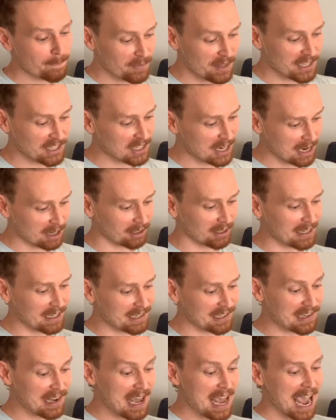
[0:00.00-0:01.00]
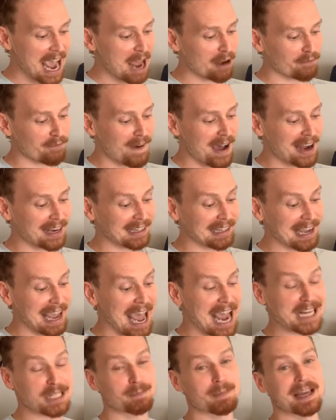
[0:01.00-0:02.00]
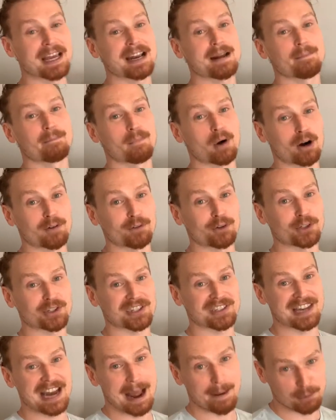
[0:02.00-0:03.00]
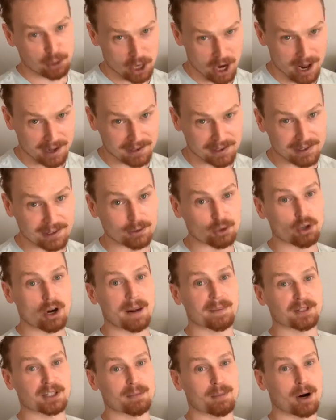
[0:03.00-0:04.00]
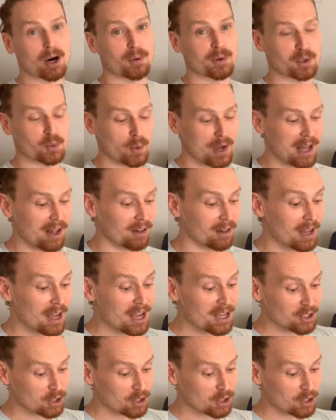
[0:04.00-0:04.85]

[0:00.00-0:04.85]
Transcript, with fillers: This title is. And finally, X-Men Marvel's Snapshots drops tomorrow as well.